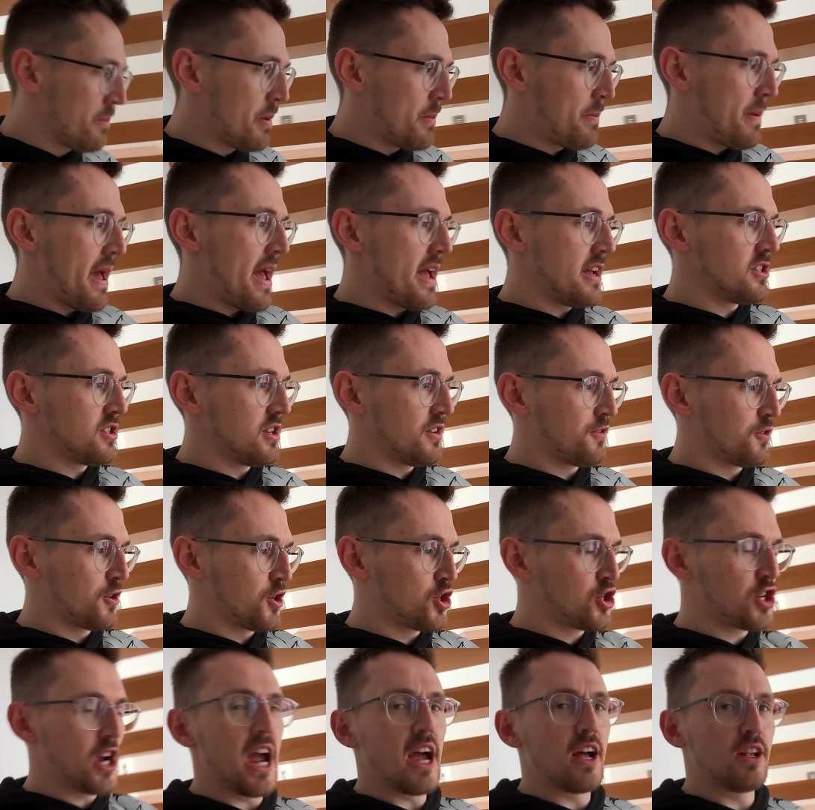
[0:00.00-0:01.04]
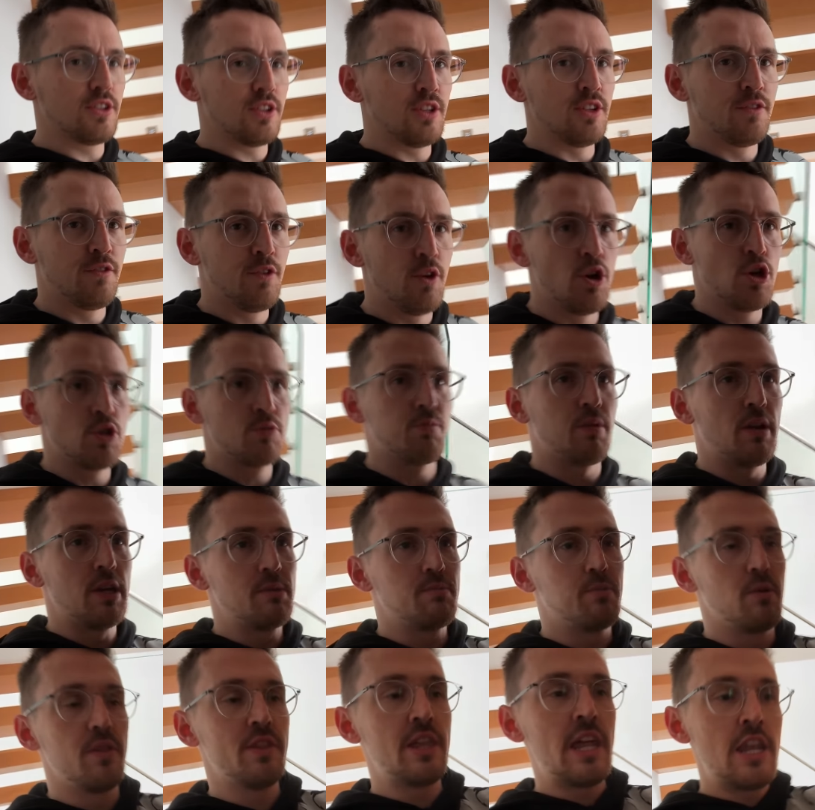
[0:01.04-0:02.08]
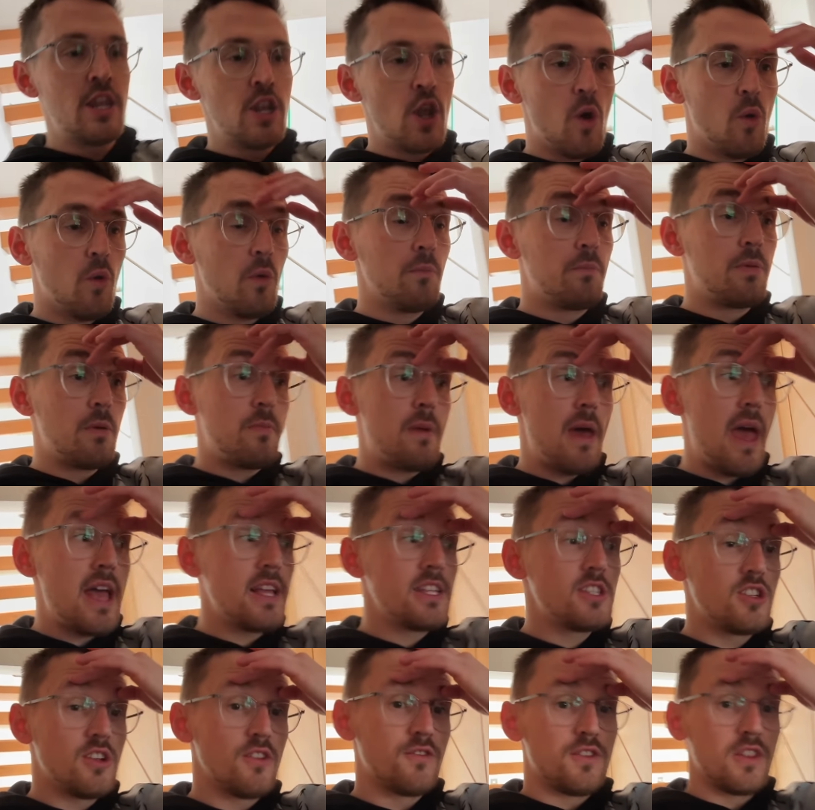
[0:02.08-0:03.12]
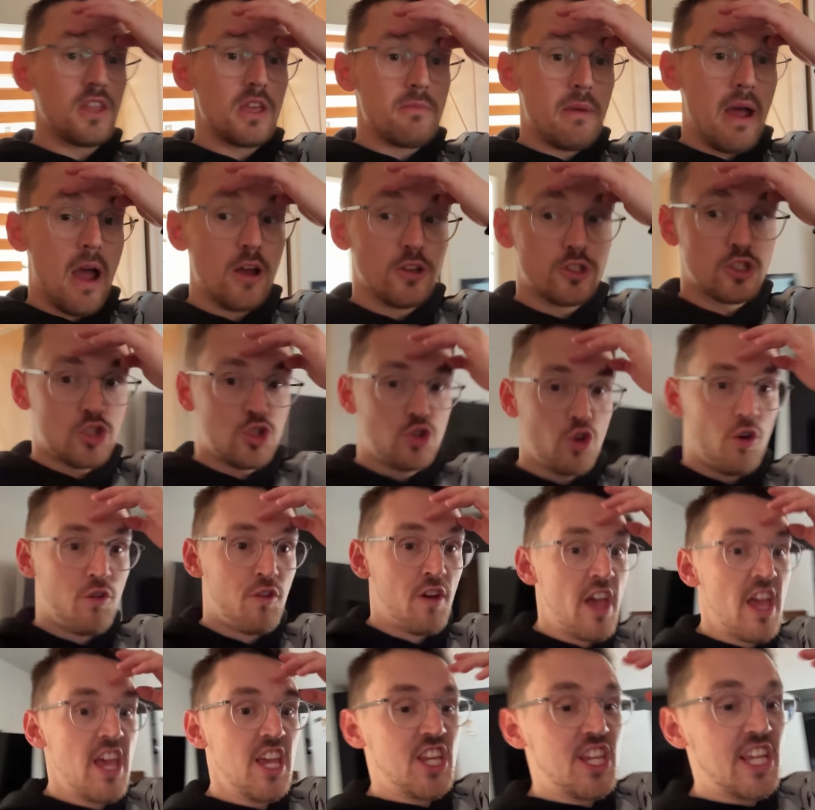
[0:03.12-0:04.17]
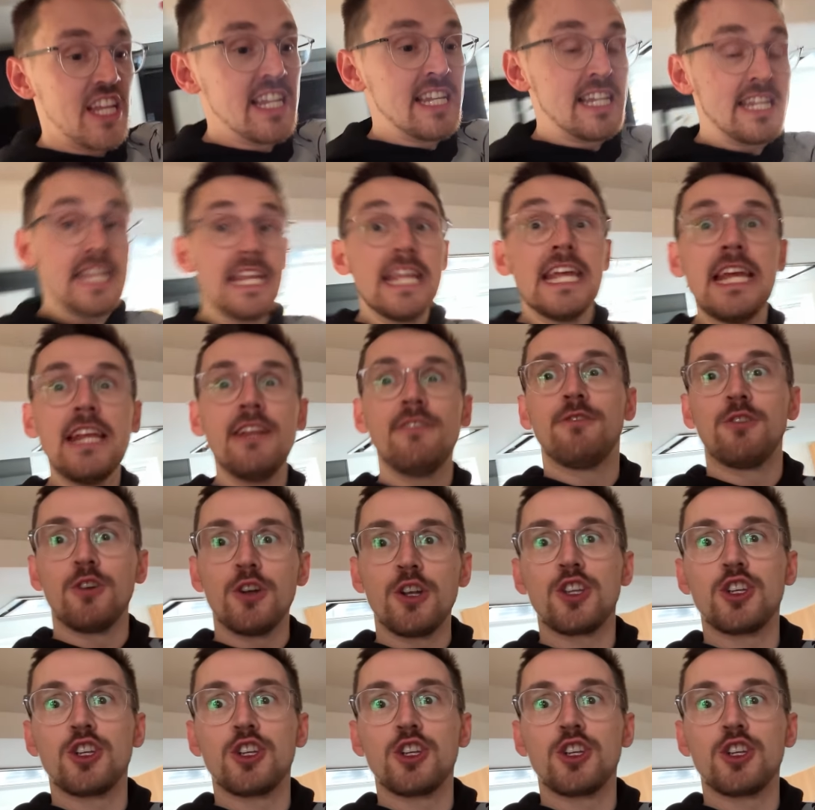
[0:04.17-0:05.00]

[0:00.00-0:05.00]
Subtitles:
prepares you for a child in the first place, but then no one prepares you for the amount of stuff you need for a